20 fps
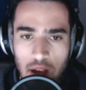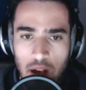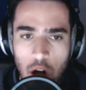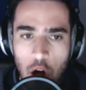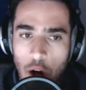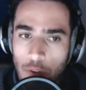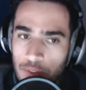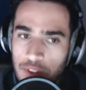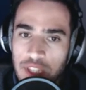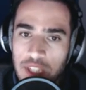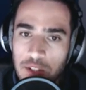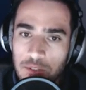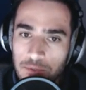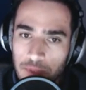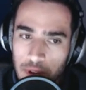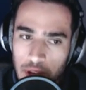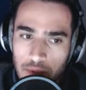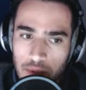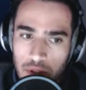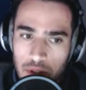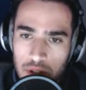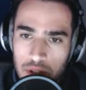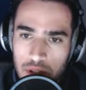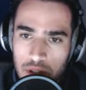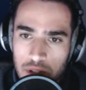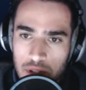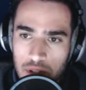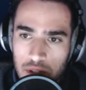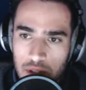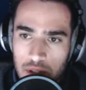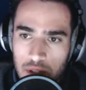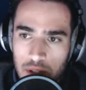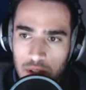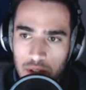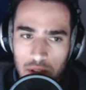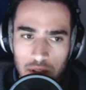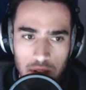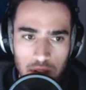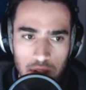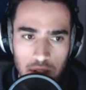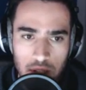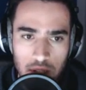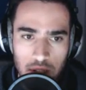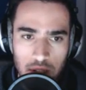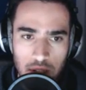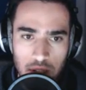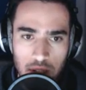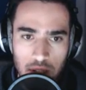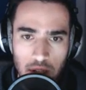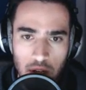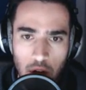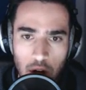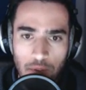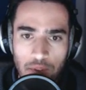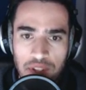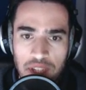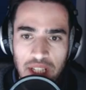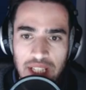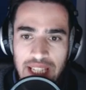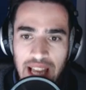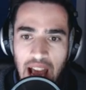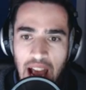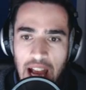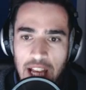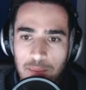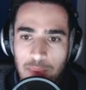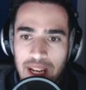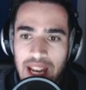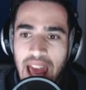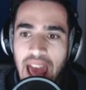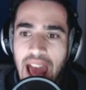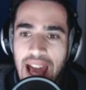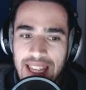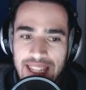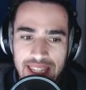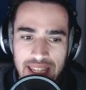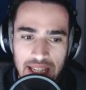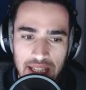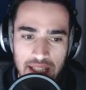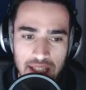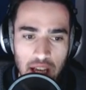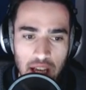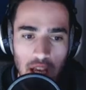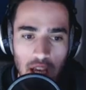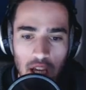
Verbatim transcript: officer favors. Officer Tajman has it.